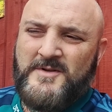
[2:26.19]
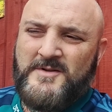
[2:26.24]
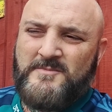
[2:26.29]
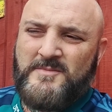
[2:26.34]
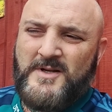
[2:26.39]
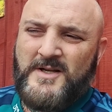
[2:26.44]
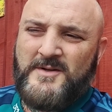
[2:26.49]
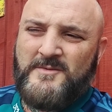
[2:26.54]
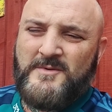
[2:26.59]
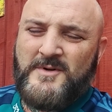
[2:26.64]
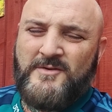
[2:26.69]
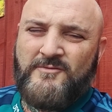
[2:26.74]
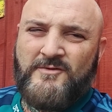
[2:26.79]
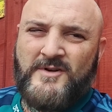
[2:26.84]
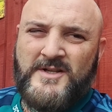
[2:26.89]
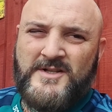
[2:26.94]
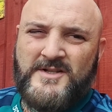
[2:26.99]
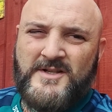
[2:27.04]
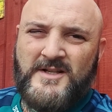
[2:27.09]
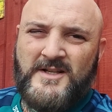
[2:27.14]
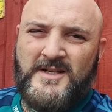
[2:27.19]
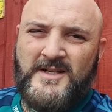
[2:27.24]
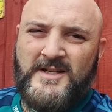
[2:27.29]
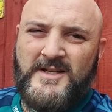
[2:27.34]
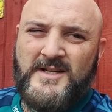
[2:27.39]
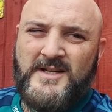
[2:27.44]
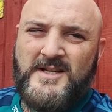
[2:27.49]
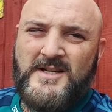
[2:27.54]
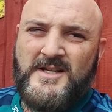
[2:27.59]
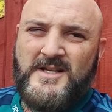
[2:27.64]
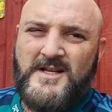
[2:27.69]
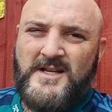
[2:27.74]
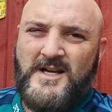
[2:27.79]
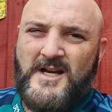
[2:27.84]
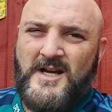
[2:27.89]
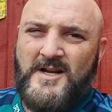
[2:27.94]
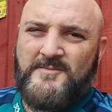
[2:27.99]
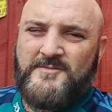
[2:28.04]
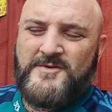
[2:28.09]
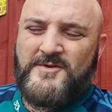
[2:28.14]
He's played well recently,
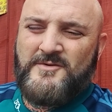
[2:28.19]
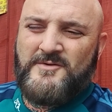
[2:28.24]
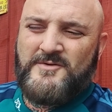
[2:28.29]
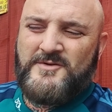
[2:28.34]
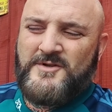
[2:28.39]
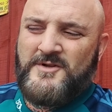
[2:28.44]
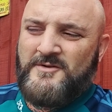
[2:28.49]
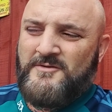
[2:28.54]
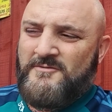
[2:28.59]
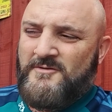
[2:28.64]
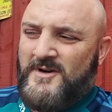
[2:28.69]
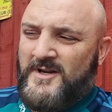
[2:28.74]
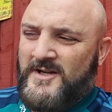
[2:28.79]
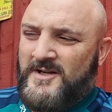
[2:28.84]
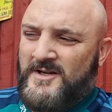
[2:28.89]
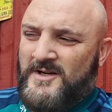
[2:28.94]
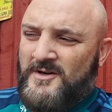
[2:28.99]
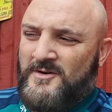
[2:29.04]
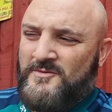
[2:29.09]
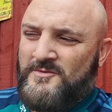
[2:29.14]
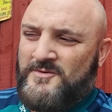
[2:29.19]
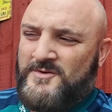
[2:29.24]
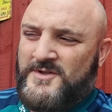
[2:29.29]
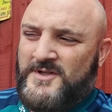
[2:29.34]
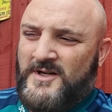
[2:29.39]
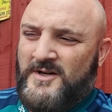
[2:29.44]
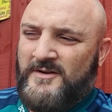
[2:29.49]
scored two great goals.